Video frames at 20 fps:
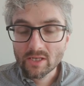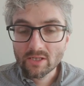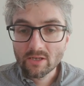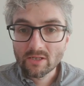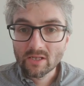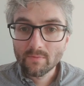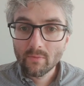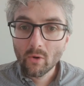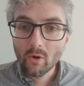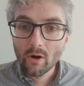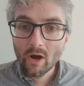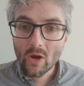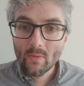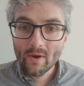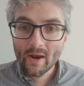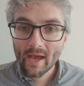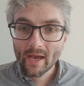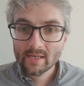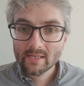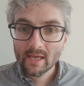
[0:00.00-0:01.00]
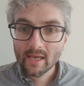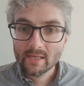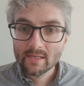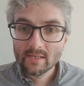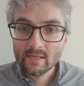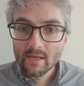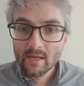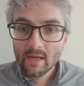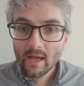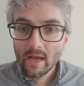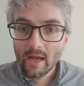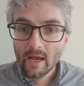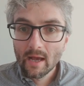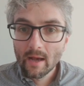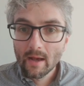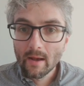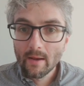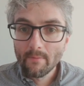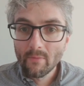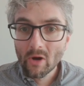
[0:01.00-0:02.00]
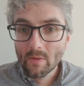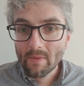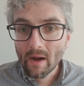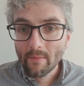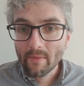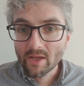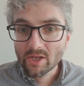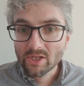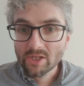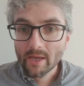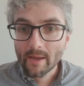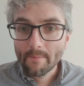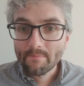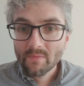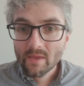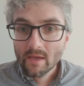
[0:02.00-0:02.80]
to support open access book publishing.